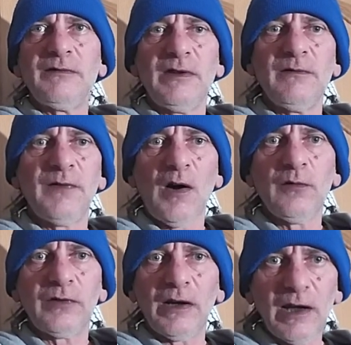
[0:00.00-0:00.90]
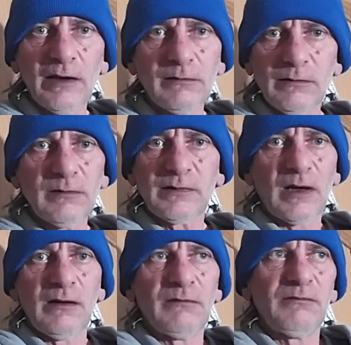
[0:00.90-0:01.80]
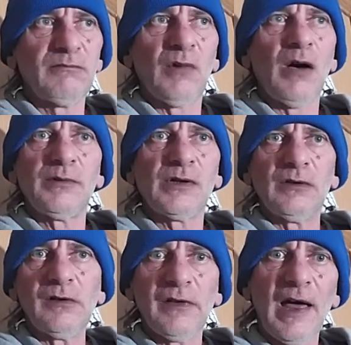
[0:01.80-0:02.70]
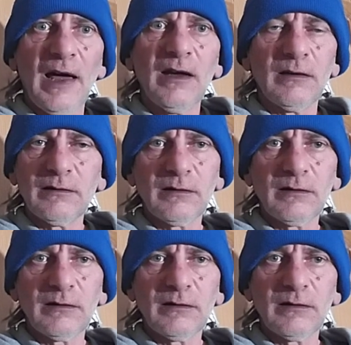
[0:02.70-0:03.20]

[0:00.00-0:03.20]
even involved in it. So why would you do that?